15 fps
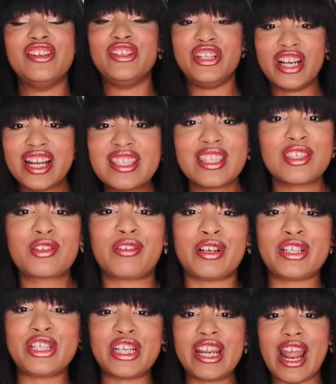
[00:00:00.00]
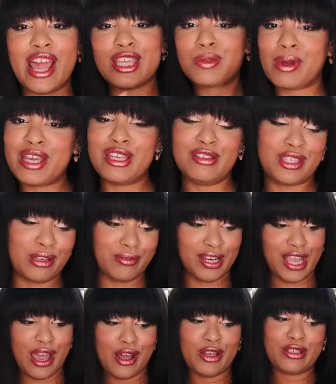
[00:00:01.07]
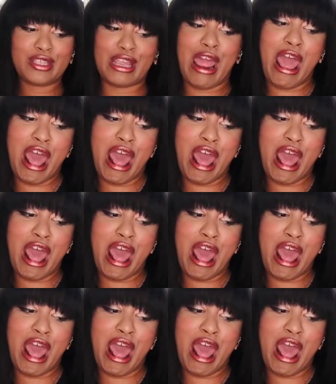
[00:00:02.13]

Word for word: just as cringy as my YouTube videos.